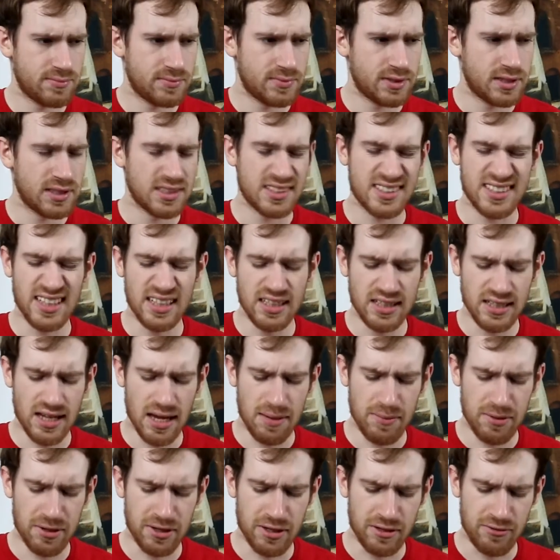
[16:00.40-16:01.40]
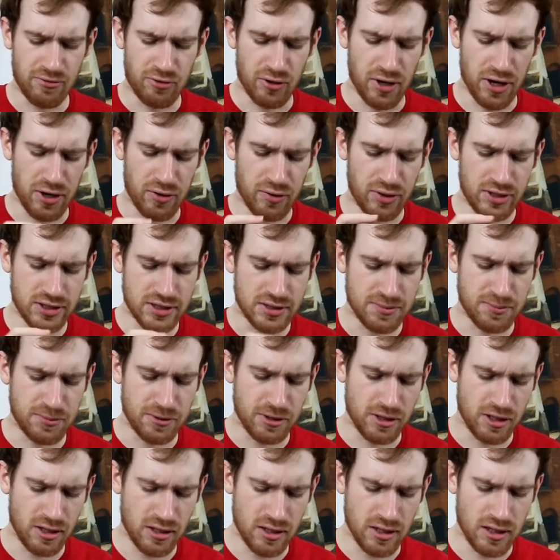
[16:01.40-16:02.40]
Still a chemical fragrance,
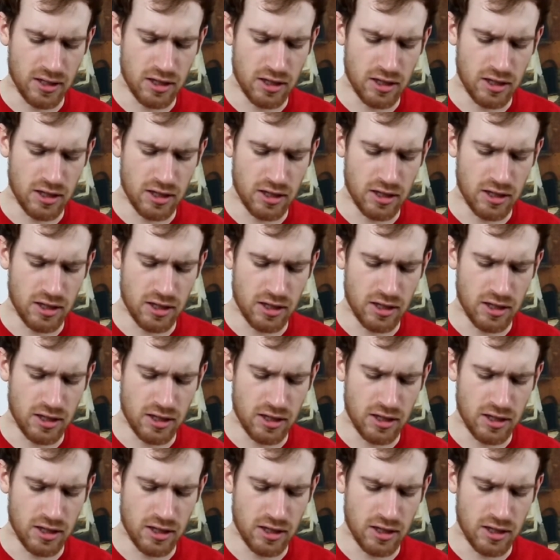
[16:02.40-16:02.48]
but a